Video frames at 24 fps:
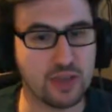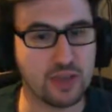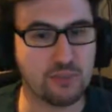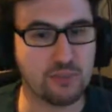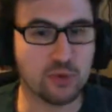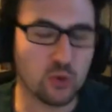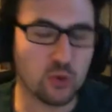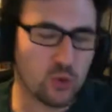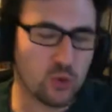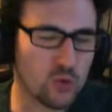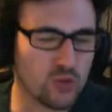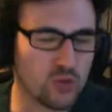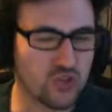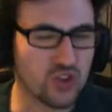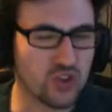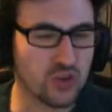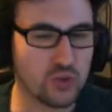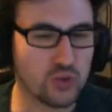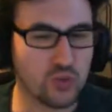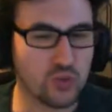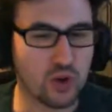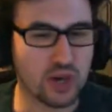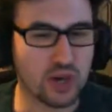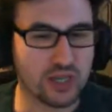but
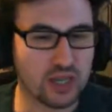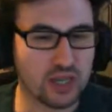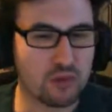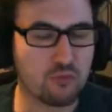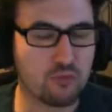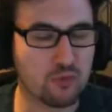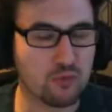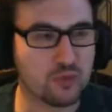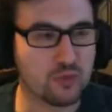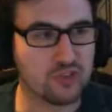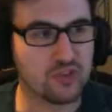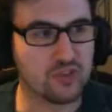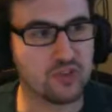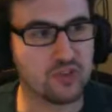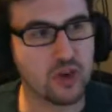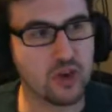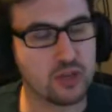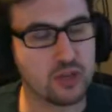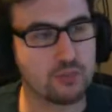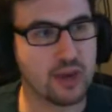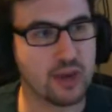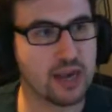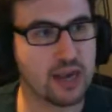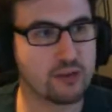also I come from a
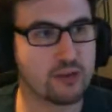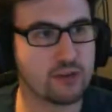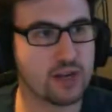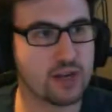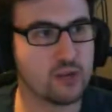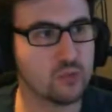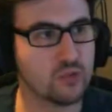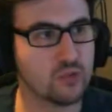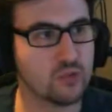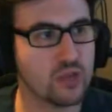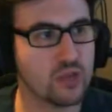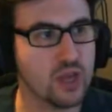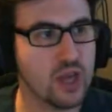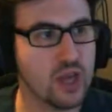designer background.